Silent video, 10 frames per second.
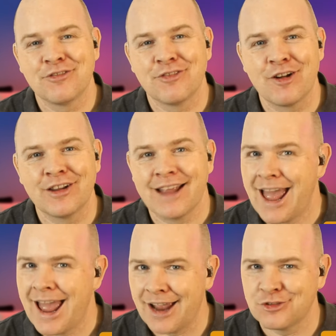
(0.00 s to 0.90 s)
and if you found
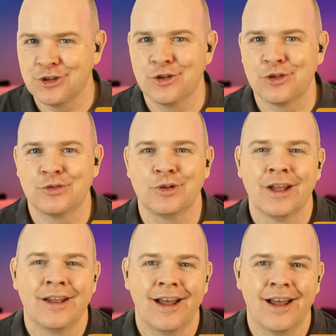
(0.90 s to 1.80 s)
it extra
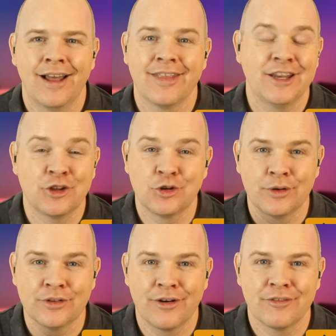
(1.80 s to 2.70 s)
useful, uh, then you can
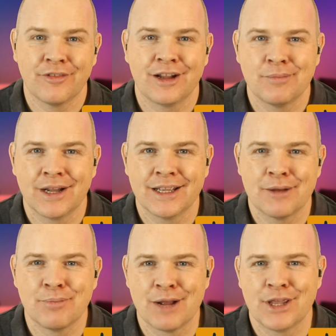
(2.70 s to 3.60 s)
always go and find
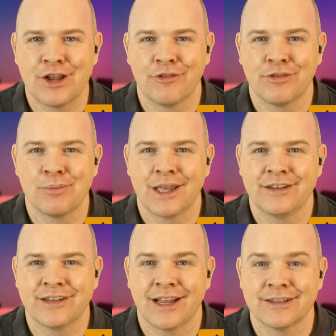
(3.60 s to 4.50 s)
my uh, Buy Me Coffee
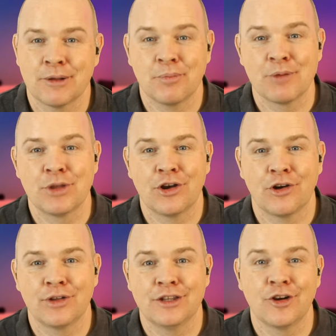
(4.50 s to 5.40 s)
page at
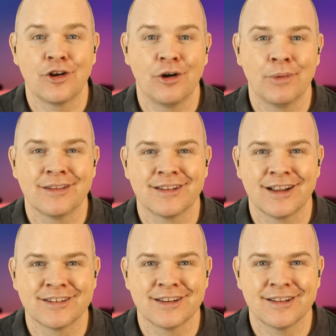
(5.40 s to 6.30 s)
buymeacoffee.com
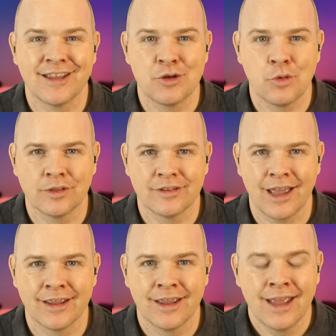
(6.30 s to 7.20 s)
slash take one
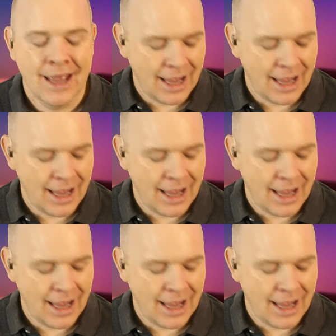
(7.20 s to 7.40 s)
tech.